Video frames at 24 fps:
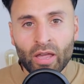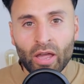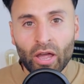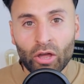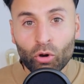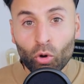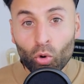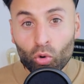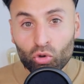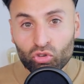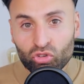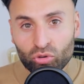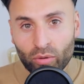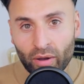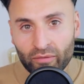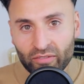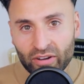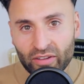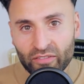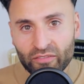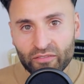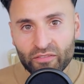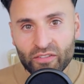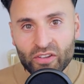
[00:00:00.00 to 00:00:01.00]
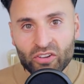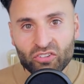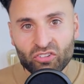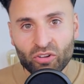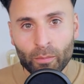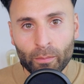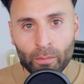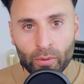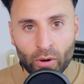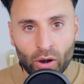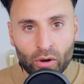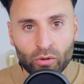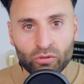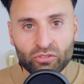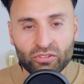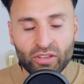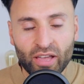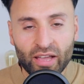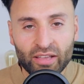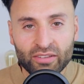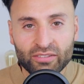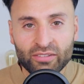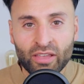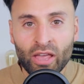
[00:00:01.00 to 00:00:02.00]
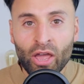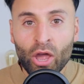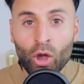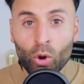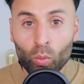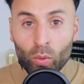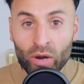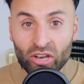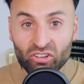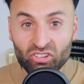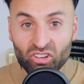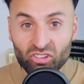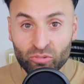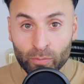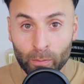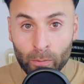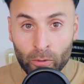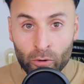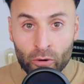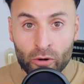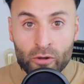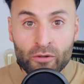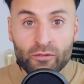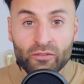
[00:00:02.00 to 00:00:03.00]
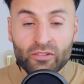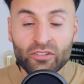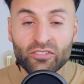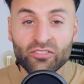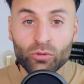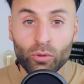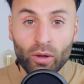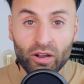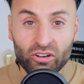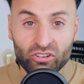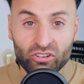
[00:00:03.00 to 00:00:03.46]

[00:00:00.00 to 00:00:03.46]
and also have an efficient process which is proven to